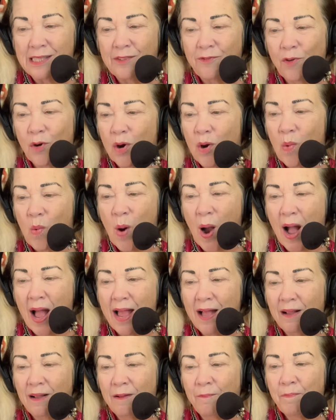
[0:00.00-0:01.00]
for a
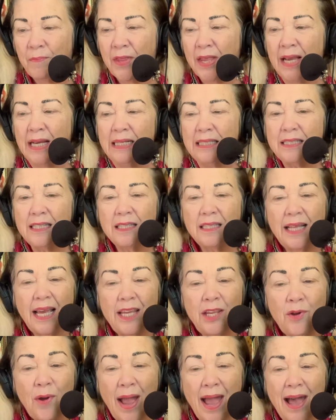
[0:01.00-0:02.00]
while to
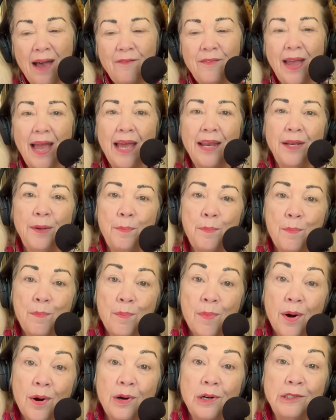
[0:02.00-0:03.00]
let you have an
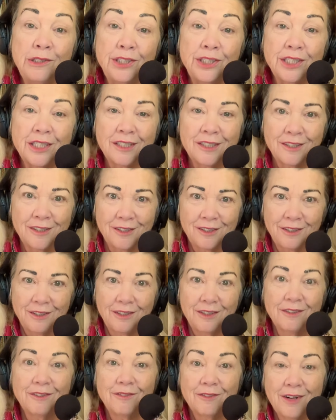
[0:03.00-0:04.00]

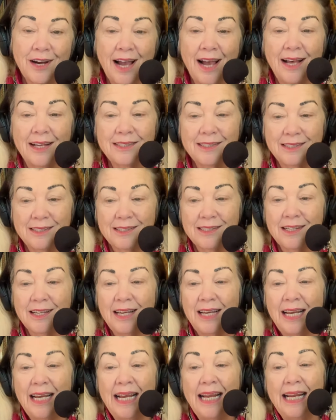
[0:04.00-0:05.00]
emotional rest.
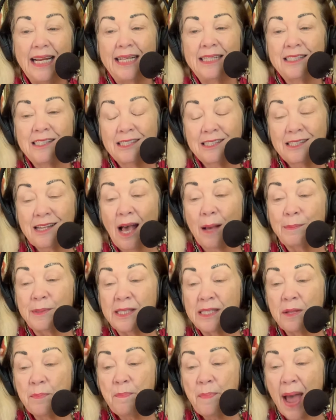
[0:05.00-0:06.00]
It
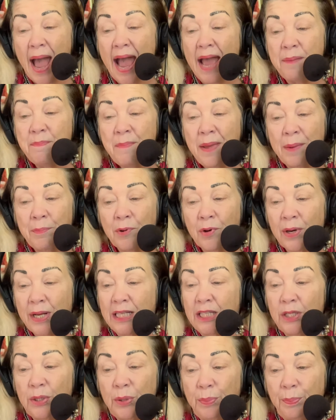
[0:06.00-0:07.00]
stops the bad memory
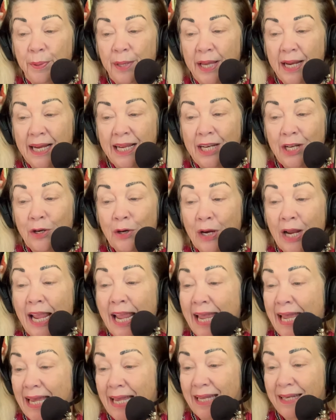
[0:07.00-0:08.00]
looping in your
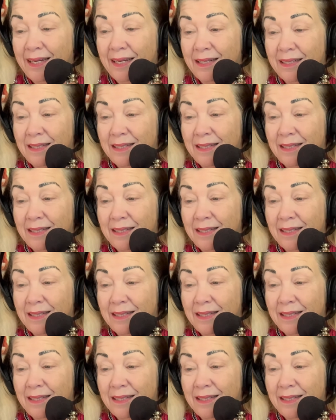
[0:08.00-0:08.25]
head.